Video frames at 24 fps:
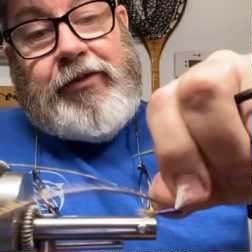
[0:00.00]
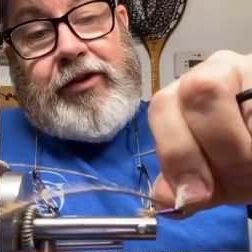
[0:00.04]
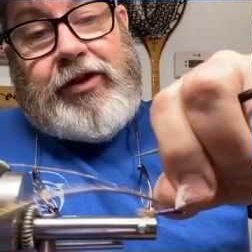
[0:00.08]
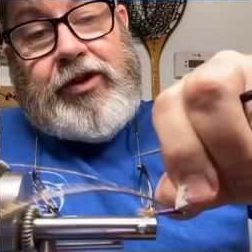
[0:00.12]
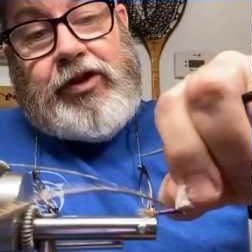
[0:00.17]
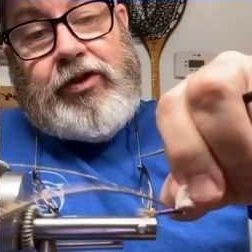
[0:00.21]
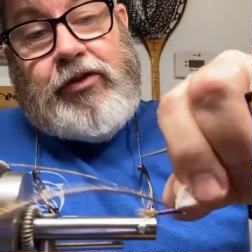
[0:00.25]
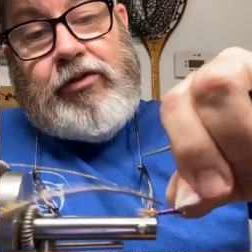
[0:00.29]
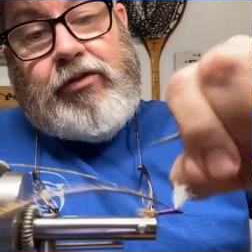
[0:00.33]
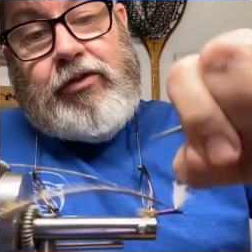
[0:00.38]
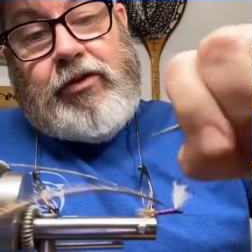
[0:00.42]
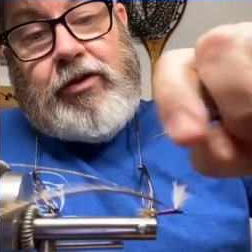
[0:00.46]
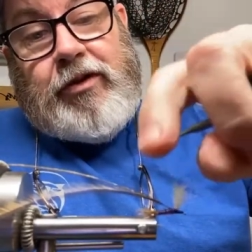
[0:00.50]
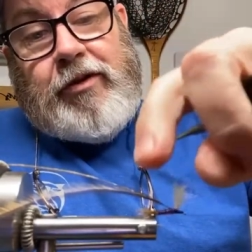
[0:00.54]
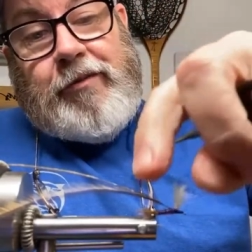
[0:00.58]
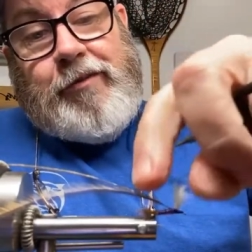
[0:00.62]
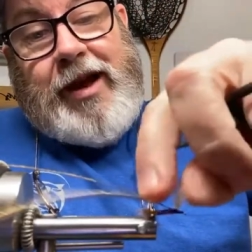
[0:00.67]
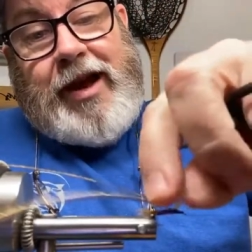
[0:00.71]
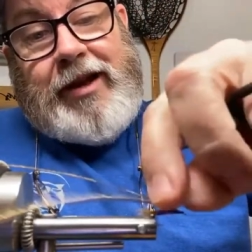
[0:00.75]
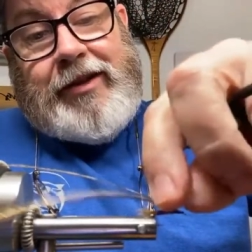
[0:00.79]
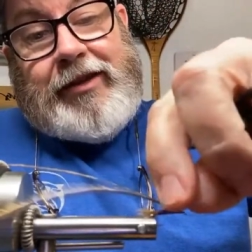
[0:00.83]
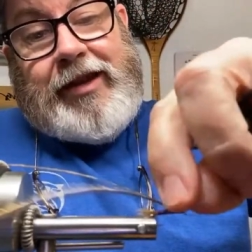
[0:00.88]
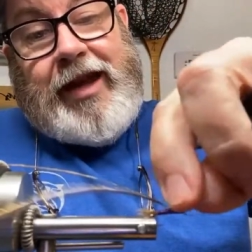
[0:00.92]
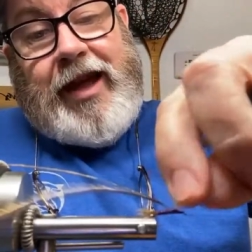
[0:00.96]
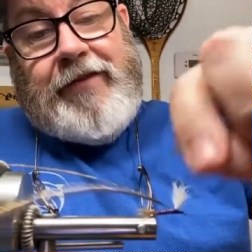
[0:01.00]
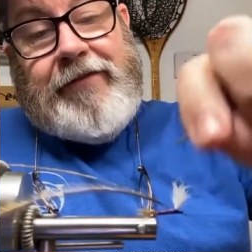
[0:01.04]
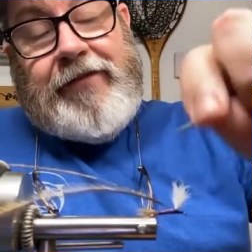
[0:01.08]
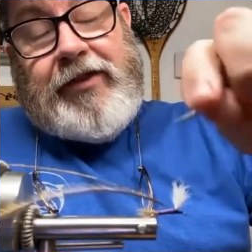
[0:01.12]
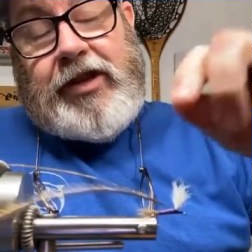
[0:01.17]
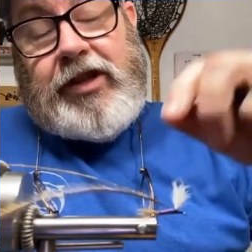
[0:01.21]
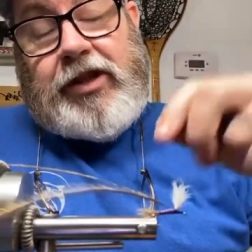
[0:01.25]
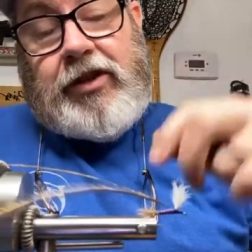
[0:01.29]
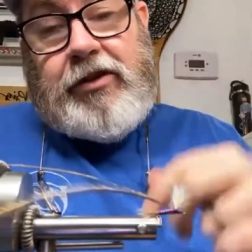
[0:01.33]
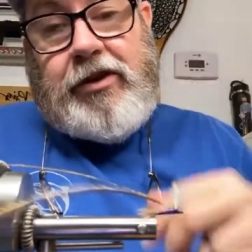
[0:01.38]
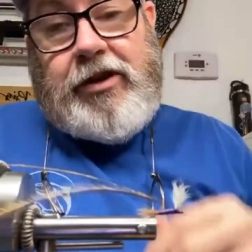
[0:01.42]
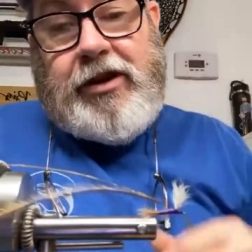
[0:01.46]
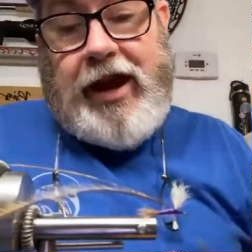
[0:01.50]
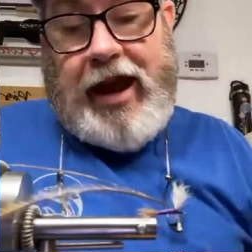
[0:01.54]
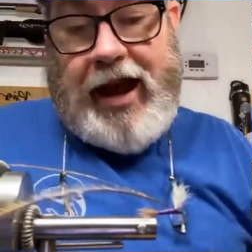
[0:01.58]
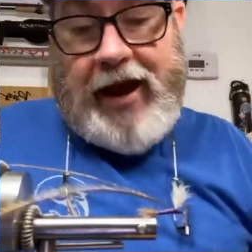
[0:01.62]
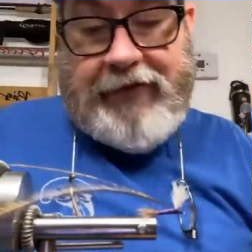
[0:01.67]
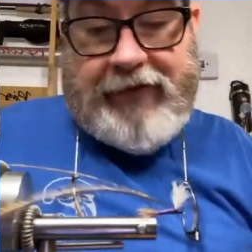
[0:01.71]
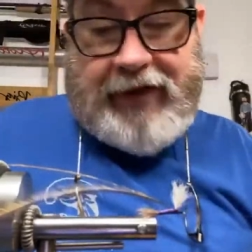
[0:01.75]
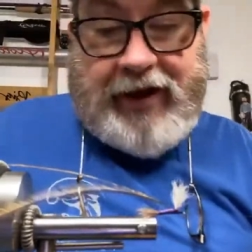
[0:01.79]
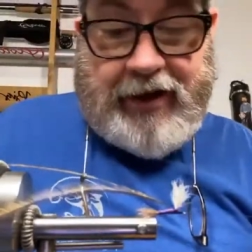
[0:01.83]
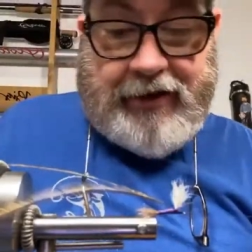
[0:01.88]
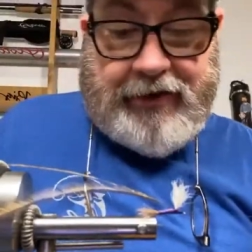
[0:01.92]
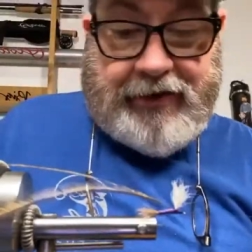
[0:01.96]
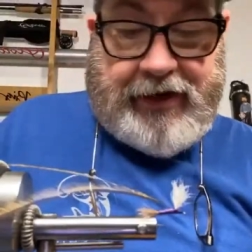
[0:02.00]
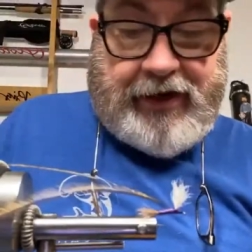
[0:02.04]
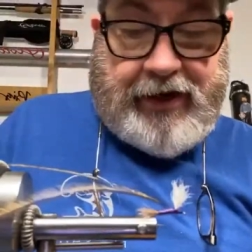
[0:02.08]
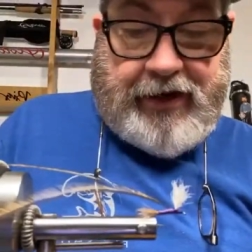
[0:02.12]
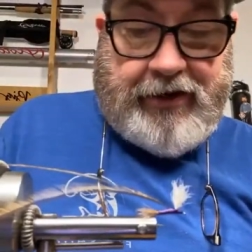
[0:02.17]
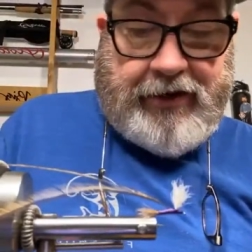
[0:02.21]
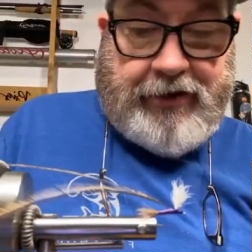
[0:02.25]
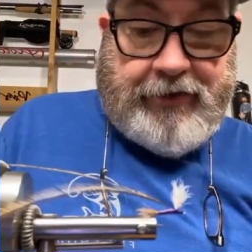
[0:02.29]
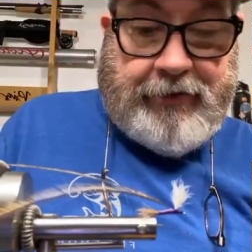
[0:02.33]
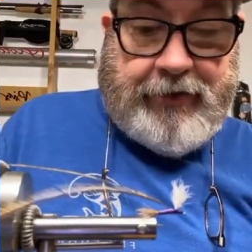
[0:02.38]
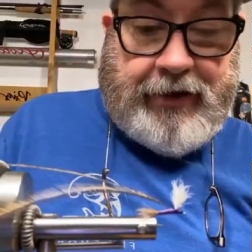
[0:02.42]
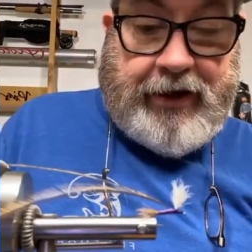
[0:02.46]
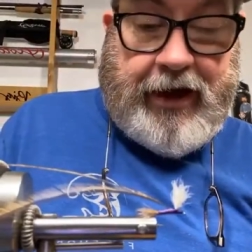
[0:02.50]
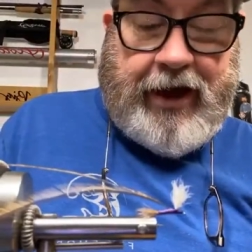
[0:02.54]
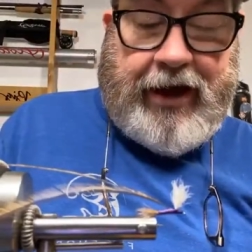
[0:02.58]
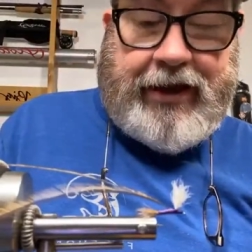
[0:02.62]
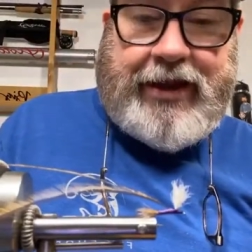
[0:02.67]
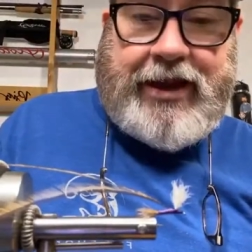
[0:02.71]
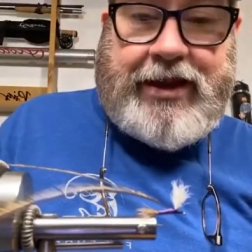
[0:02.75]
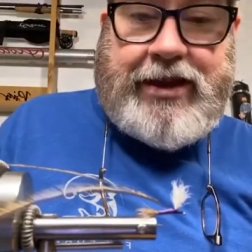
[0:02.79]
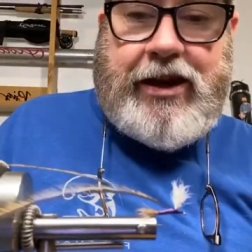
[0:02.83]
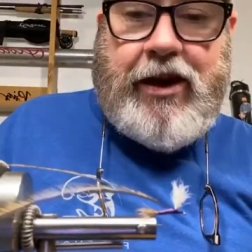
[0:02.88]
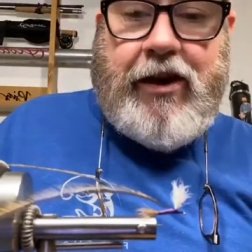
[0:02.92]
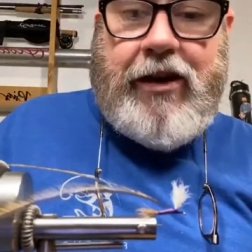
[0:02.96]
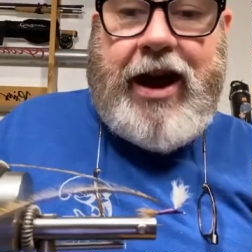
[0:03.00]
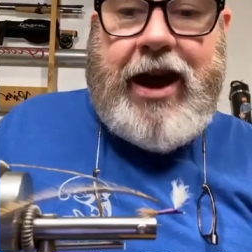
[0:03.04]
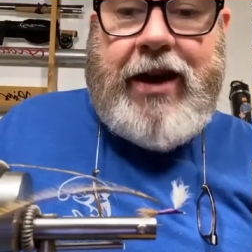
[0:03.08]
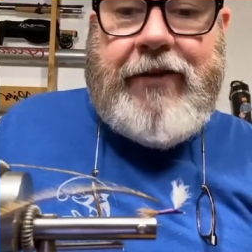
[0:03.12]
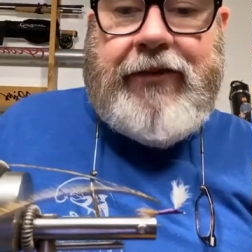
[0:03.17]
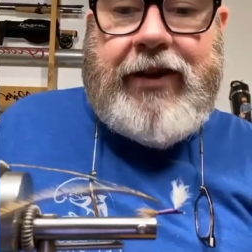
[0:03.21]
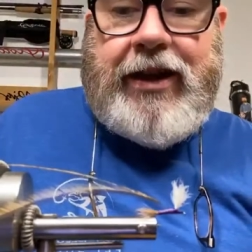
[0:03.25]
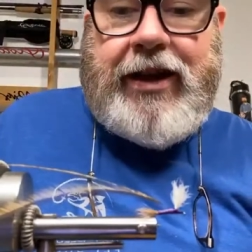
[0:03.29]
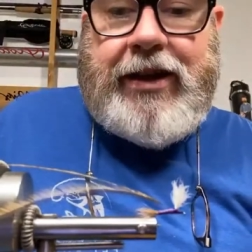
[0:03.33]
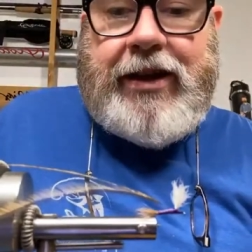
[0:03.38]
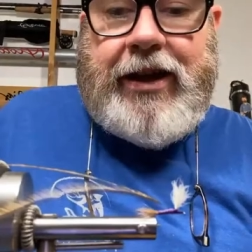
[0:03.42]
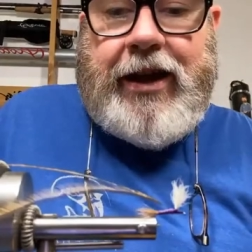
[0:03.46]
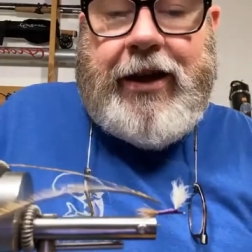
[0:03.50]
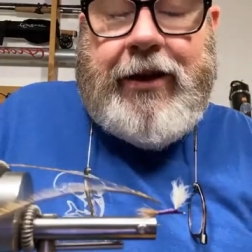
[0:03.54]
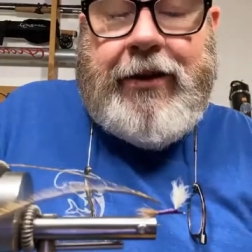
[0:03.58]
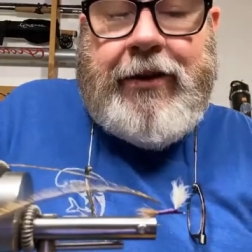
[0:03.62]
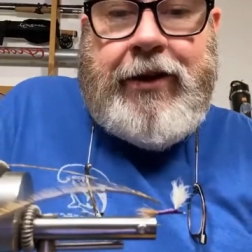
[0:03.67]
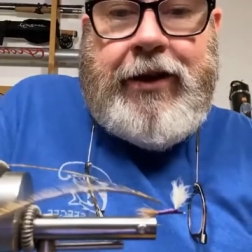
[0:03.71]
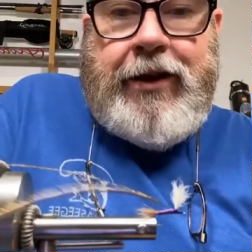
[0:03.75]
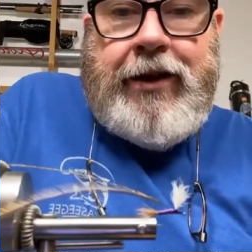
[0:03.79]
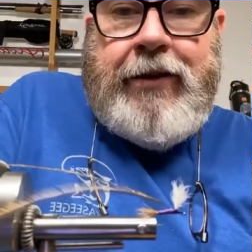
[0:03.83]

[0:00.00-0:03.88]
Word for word: for sure about that fishery you have down there. And I think y'all have a